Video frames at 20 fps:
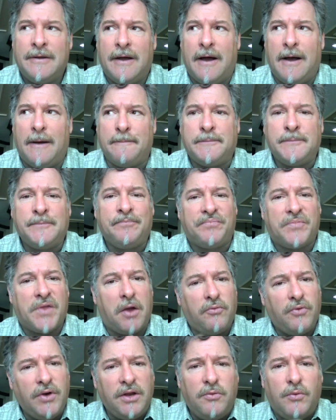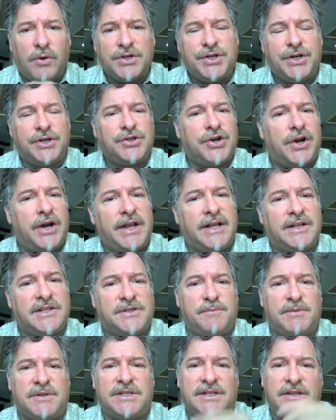I really want you to try to get
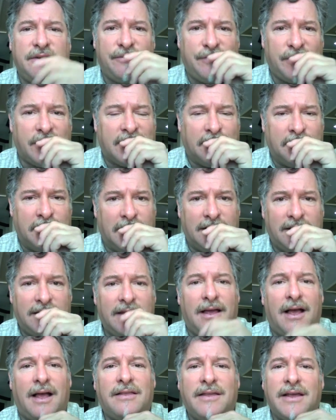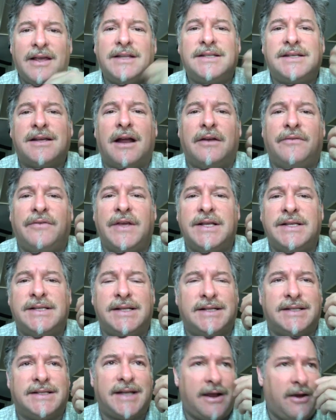specific. I mean, I think it's kind of
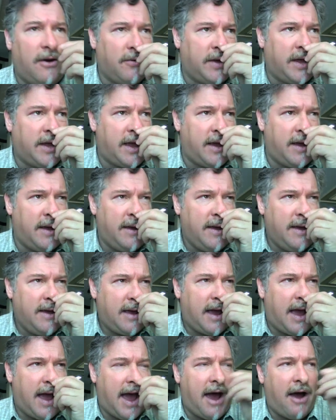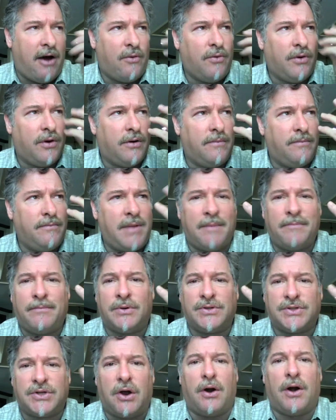easy to say, okay, our
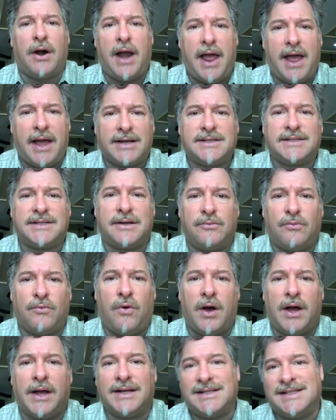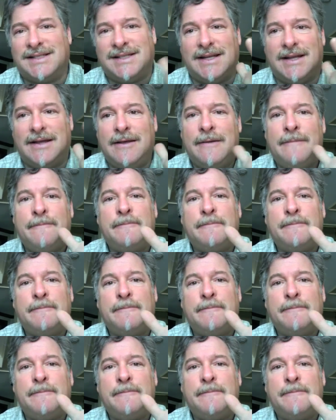members are X and Y and Z.